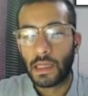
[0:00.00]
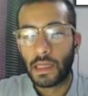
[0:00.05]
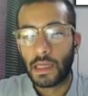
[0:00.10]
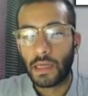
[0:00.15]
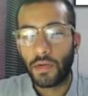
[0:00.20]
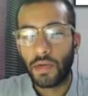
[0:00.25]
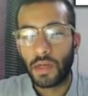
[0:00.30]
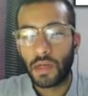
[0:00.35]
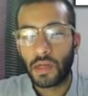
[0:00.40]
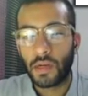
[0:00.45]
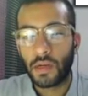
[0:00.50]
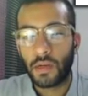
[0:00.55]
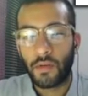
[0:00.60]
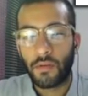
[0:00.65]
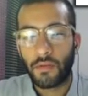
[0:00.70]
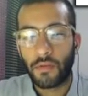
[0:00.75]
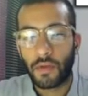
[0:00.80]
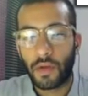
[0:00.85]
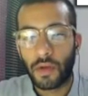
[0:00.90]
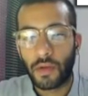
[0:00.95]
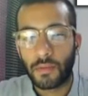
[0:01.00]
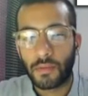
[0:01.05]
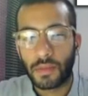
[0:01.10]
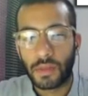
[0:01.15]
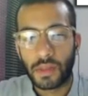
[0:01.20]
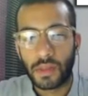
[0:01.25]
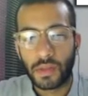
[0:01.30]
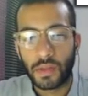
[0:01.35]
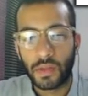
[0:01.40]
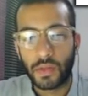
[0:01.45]
The area covered
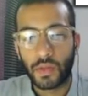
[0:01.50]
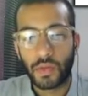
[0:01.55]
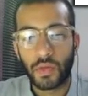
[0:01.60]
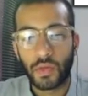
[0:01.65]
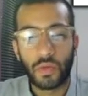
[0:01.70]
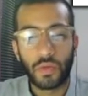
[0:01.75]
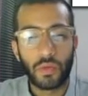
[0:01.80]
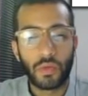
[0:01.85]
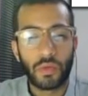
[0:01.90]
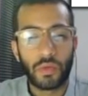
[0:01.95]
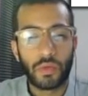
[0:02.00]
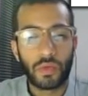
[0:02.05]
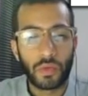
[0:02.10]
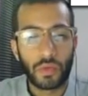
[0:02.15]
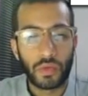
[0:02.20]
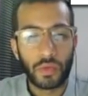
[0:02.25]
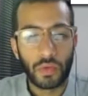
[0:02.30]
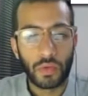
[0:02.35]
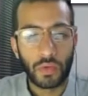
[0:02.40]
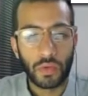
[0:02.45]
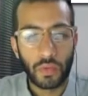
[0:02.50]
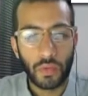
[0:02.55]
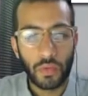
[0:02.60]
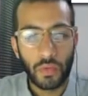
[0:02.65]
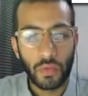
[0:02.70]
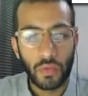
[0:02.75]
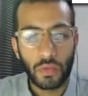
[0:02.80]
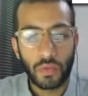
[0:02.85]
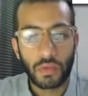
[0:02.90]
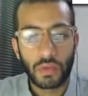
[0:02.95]
from 2 to
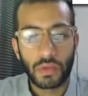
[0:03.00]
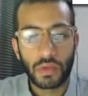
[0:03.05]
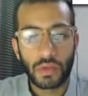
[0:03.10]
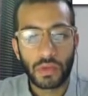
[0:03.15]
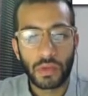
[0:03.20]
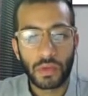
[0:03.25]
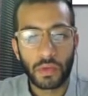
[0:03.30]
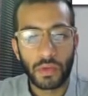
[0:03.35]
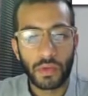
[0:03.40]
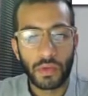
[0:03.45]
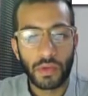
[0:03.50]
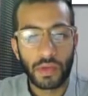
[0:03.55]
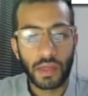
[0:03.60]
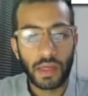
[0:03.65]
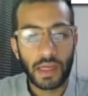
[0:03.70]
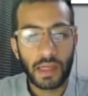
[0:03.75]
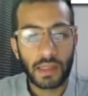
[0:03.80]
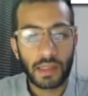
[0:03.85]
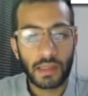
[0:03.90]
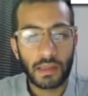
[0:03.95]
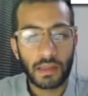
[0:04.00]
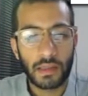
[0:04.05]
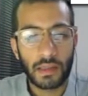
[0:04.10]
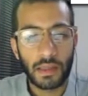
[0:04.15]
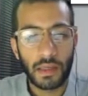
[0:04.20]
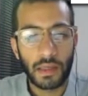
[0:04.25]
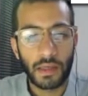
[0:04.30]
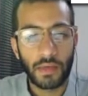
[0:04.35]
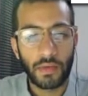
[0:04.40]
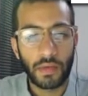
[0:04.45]
2, so that
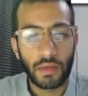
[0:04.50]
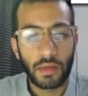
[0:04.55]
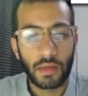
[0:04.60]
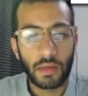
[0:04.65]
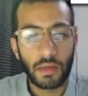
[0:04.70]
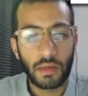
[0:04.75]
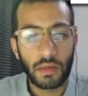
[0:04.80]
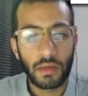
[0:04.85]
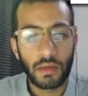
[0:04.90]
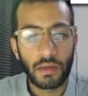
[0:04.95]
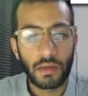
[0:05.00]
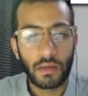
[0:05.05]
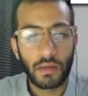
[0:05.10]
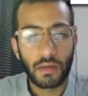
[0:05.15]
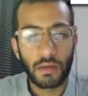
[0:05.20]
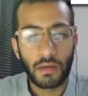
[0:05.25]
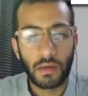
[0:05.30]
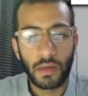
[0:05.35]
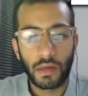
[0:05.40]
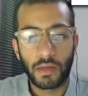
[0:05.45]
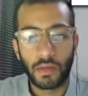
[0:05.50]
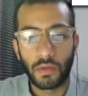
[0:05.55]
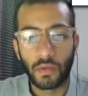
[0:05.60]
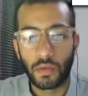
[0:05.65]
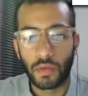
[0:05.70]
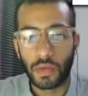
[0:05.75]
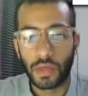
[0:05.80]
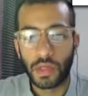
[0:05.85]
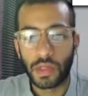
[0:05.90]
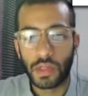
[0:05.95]
area in
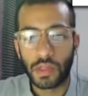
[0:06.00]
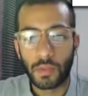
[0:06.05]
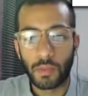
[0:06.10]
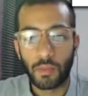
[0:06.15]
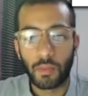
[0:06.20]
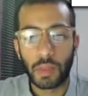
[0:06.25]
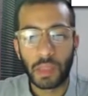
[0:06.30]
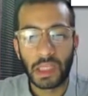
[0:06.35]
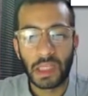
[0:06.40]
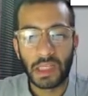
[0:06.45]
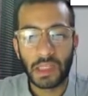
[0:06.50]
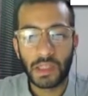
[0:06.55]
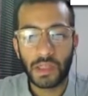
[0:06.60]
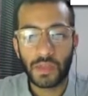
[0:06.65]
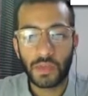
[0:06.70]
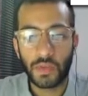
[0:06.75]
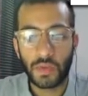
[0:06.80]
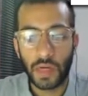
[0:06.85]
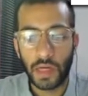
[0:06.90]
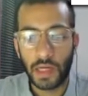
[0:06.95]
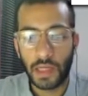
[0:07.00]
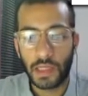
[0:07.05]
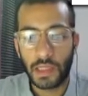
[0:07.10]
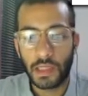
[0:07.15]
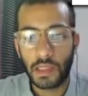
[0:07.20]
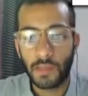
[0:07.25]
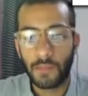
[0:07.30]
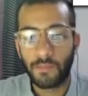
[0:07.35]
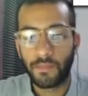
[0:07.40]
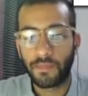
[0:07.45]
orange plus
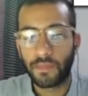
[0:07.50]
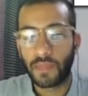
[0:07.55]
red,